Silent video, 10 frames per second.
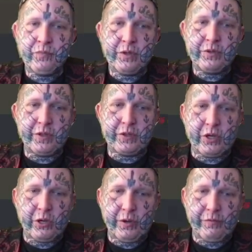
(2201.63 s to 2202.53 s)
So let's
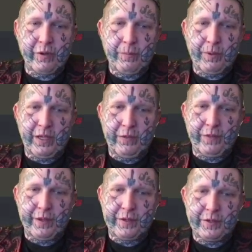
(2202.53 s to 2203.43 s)
go and repeat
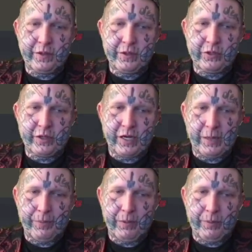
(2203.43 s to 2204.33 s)
this. Let's just
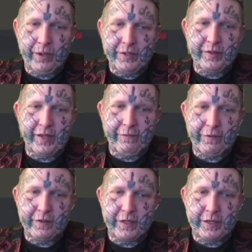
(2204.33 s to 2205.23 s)
copy and paste that for
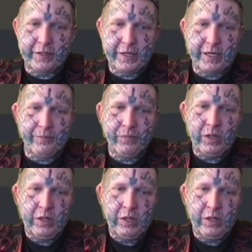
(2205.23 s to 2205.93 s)
the sake of time.